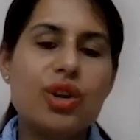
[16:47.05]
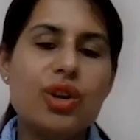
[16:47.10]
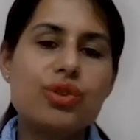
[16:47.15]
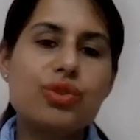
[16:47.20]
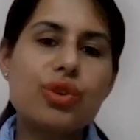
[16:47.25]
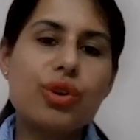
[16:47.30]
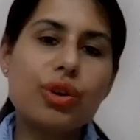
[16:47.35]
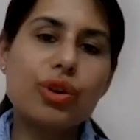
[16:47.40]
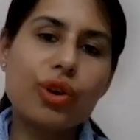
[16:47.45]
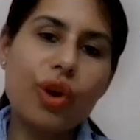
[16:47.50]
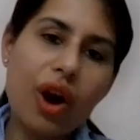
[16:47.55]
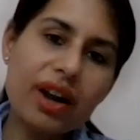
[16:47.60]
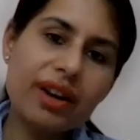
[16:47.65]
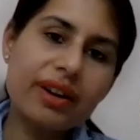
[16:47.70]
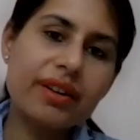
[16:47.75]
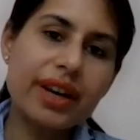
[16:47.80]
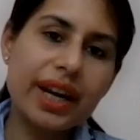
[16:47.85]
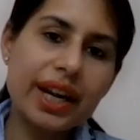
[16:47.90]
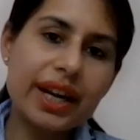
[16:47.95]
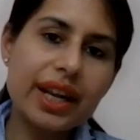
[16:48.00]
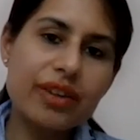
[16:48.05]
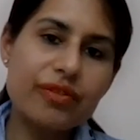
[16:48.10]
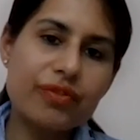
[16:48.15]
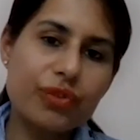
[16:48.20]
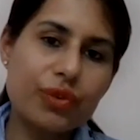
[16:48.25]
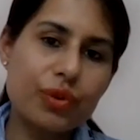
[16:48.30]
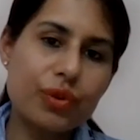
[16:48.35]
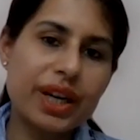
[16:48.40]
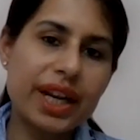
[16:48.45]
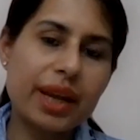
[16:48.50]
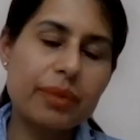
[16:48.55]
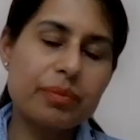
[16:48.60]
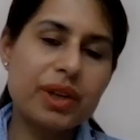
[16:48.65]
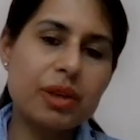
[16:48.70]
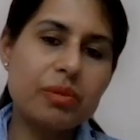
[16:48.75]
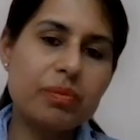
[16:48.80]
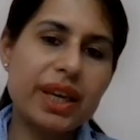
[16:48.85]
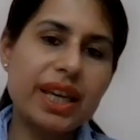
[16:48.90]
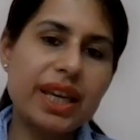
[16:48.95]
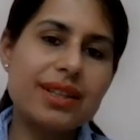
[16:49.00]
So not reading food
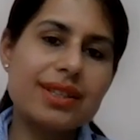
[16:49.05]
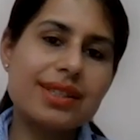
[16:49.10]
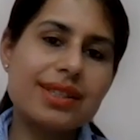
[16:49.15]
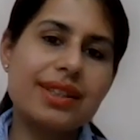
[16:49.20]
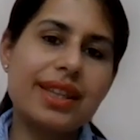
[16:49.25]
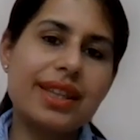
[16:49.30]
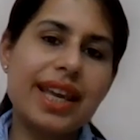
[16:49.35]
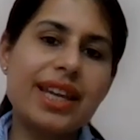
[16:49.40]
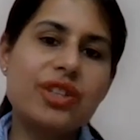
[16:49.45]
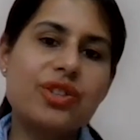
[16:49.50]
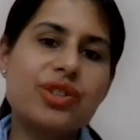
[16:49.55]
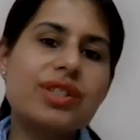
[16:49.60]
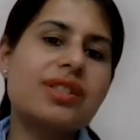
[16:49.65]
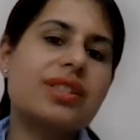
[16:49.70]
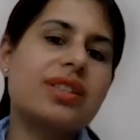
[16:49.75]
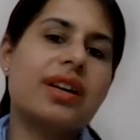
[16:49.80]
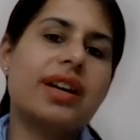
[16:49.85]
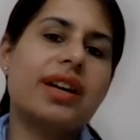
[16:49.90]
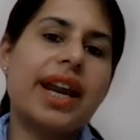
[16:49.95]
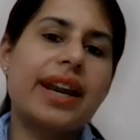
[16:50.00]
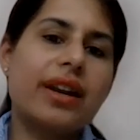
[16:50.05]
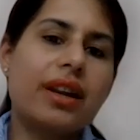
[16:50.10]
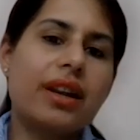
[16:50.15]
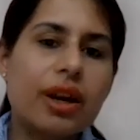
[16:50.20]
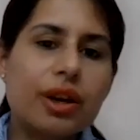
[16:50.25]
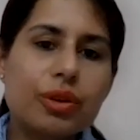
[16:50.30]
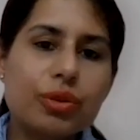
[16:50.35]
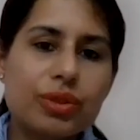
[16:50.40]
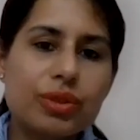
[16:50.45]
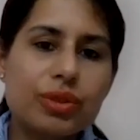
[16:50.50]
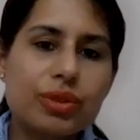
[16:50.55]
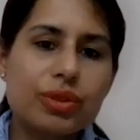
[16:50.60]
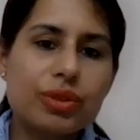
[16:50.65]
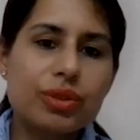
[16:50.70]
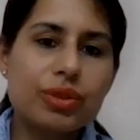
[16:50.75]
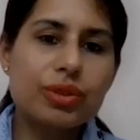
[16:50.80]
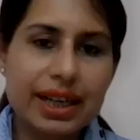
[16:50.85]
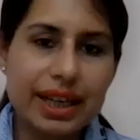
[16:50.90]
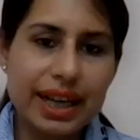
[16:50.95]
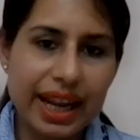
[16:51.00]
label means they just surrender to the
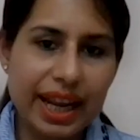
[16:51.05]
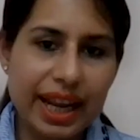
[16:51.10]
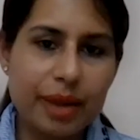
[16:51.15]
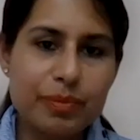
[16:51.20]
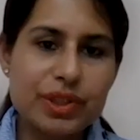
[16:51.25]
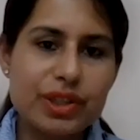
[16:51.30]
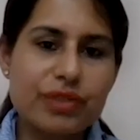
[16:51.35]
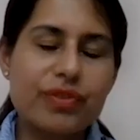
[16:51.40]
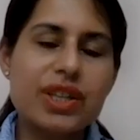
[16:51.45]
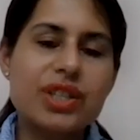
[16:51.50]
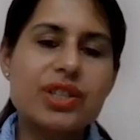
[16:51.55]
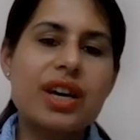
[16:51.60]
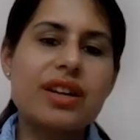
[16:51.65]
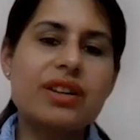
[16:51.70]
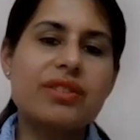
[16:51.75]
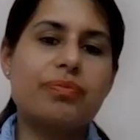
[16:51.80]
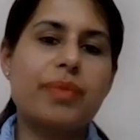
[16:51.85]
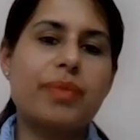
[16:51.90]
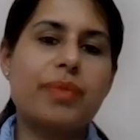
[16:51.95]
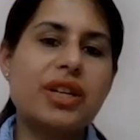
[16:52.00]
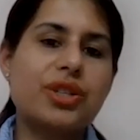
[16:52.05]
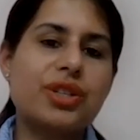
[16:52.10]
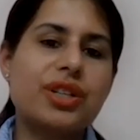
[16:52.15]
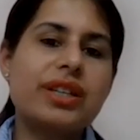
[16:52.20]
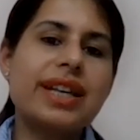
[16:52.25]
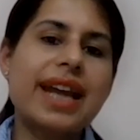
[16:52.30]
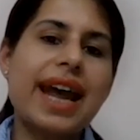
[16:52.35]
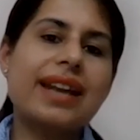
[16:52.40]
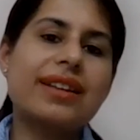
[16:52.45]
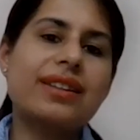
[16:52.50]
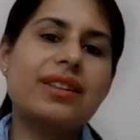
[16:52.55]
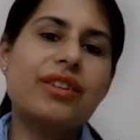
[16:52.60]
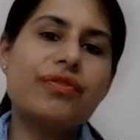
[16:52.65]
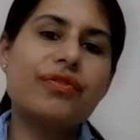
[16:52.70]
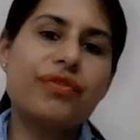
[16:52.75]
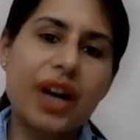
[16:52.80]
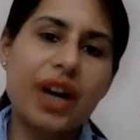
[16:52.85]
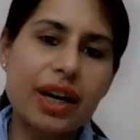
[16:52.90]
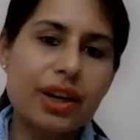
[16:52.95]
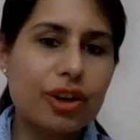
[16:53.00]
claims which are mentioned at the
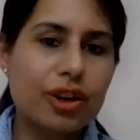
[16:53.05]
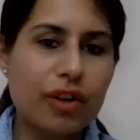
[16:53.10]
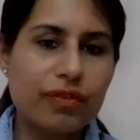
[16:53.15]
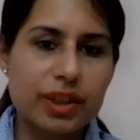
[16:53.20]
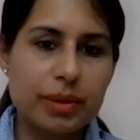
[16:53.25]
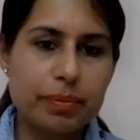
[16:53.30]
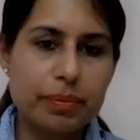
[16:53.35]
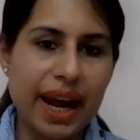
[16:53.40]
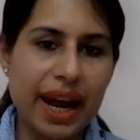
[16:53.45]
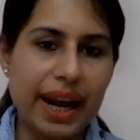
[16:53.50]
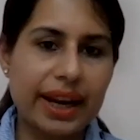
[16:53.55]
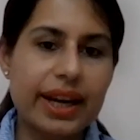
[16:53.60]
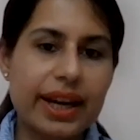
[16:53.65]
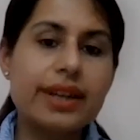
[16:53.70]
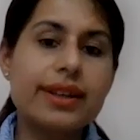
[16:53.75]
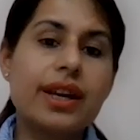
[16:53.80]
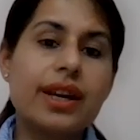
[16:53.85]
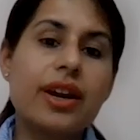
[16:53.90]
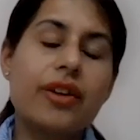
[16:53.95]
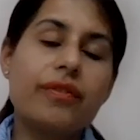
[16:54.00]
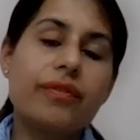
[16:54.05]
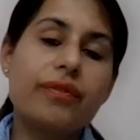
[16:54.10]
front of the packet